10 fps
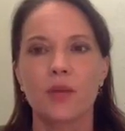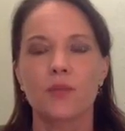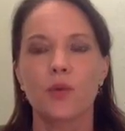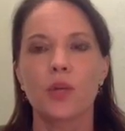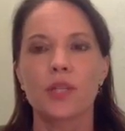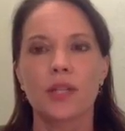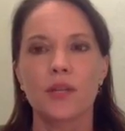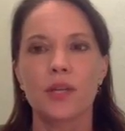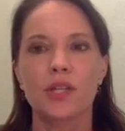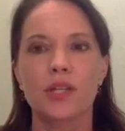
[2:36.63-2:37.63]
boards and
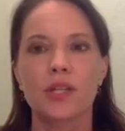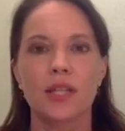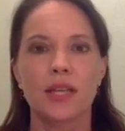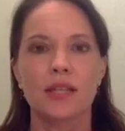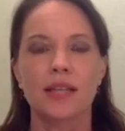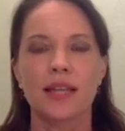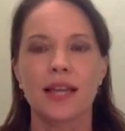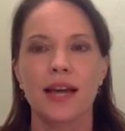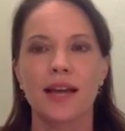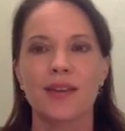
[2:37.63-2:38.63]
commissions and things like
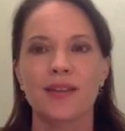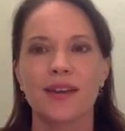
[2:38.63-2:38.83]
that.